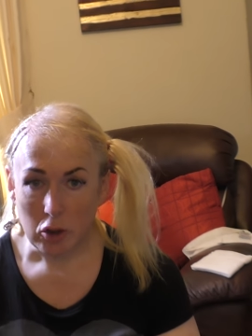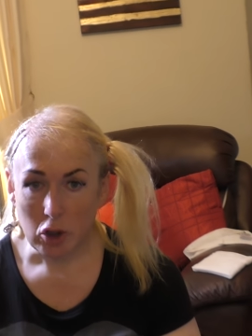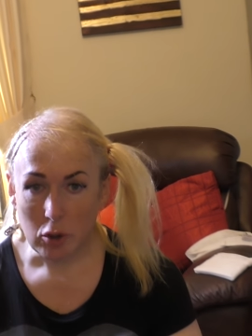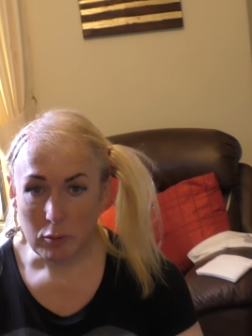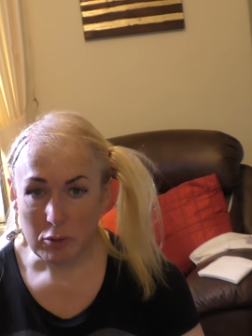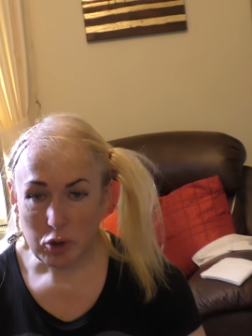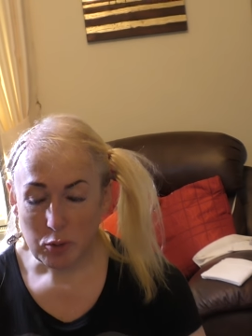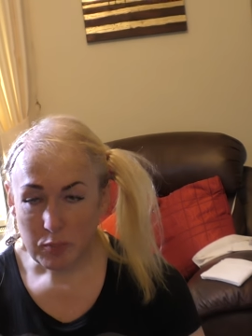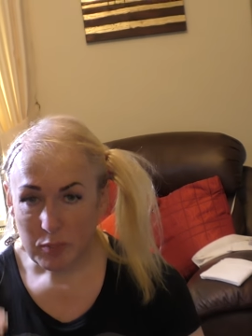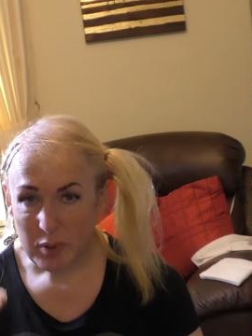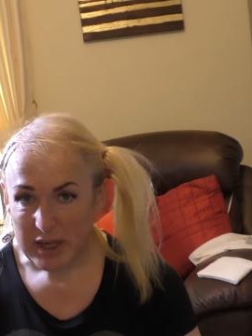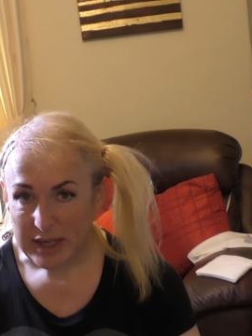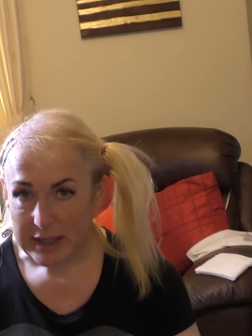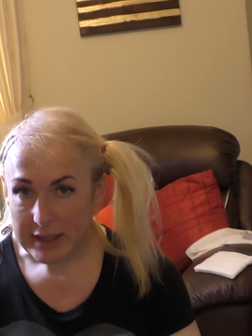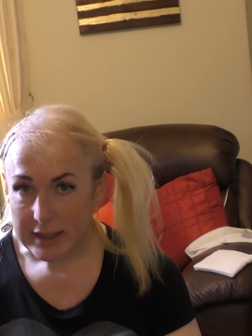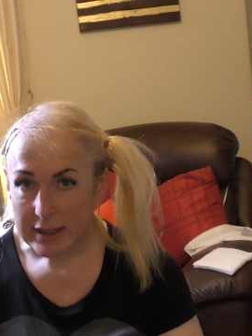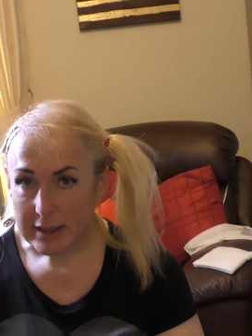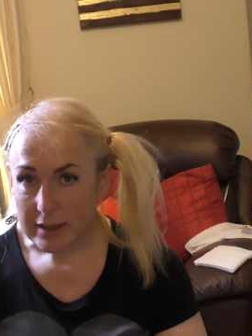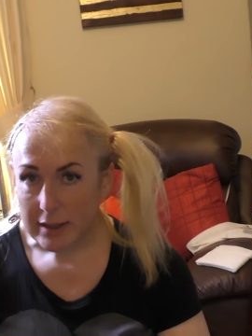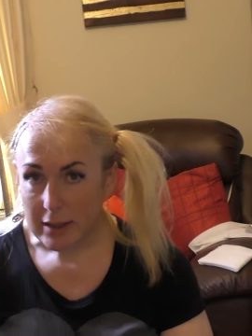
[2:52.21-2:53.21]
You know when you
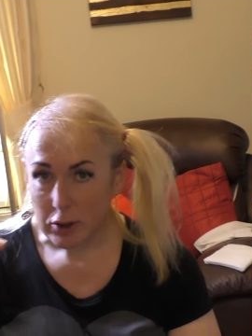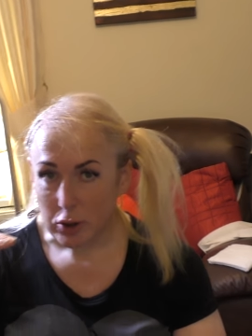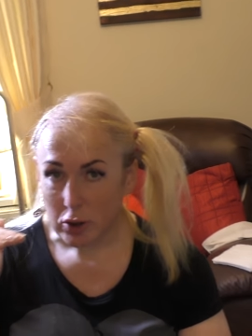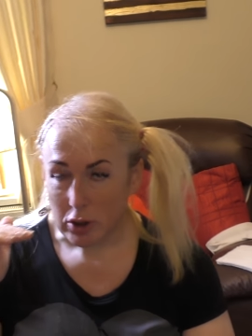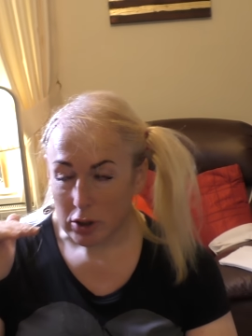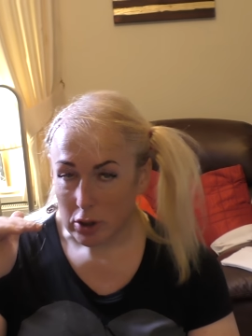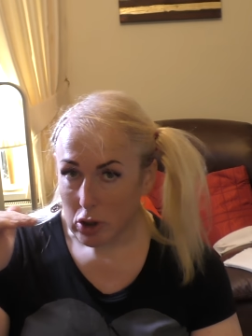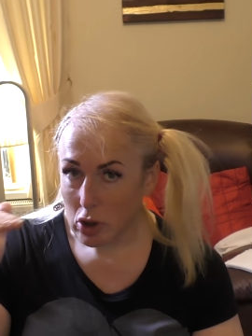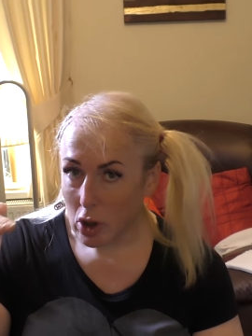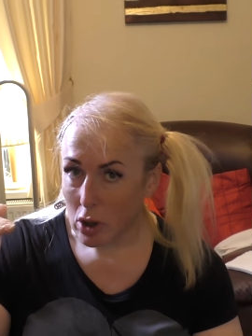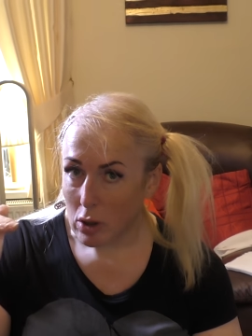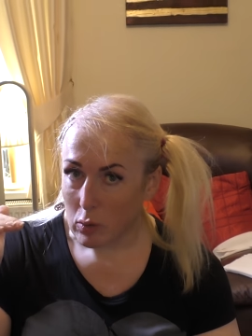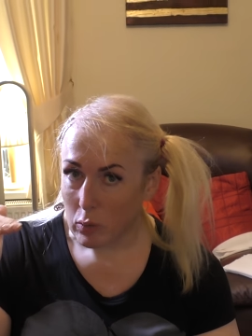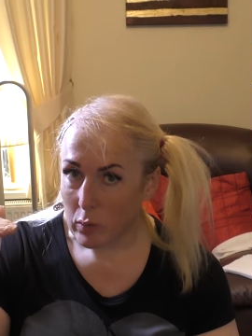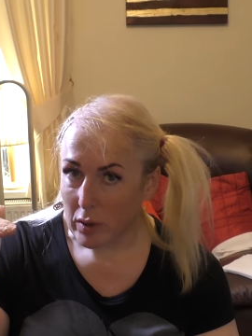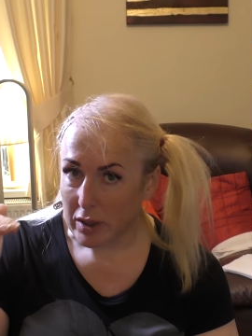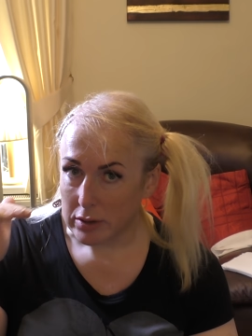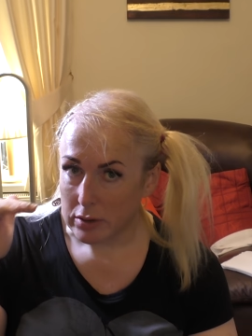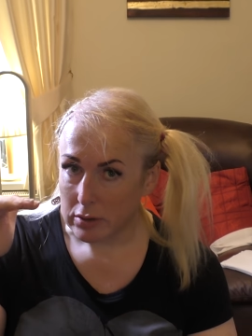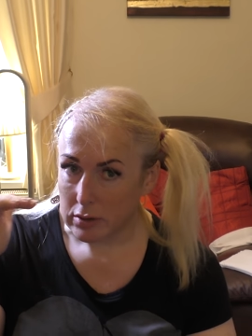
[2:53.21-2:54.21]
peak and you've got to know
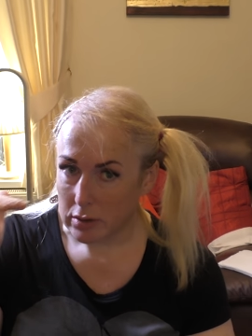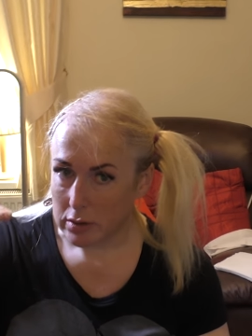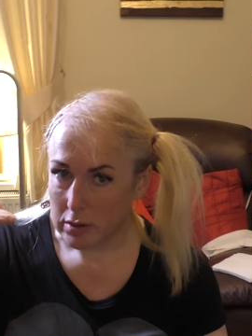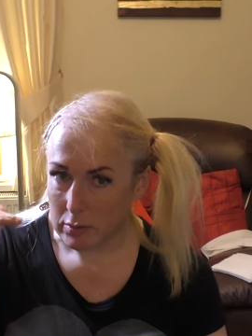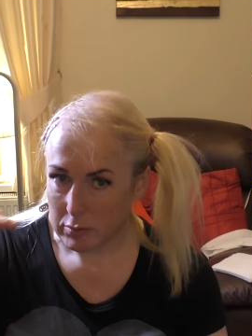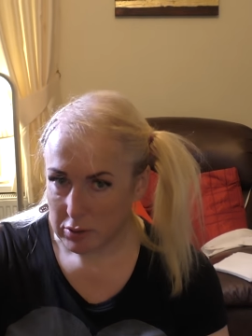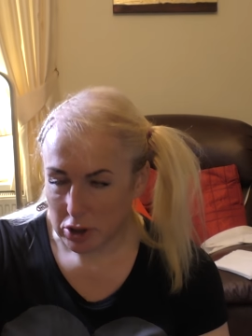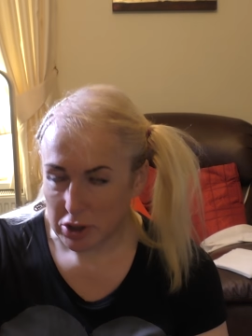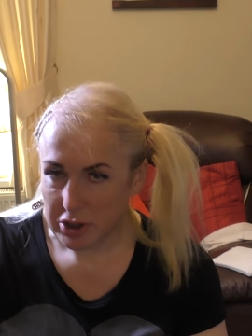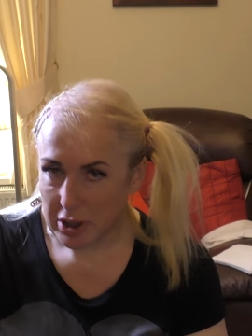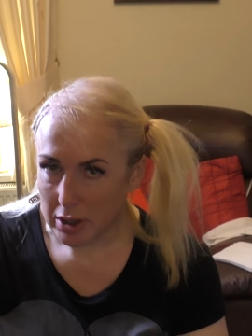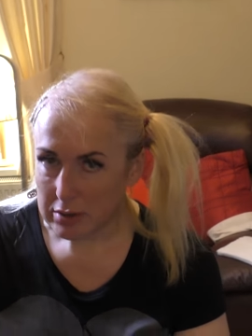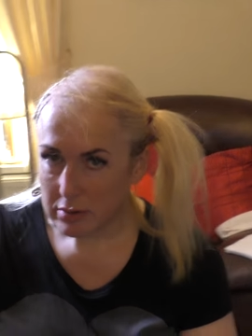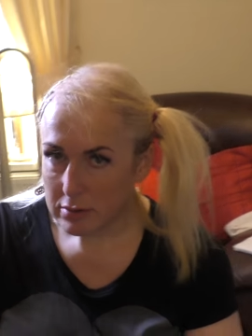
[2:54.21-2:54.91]
when you're done?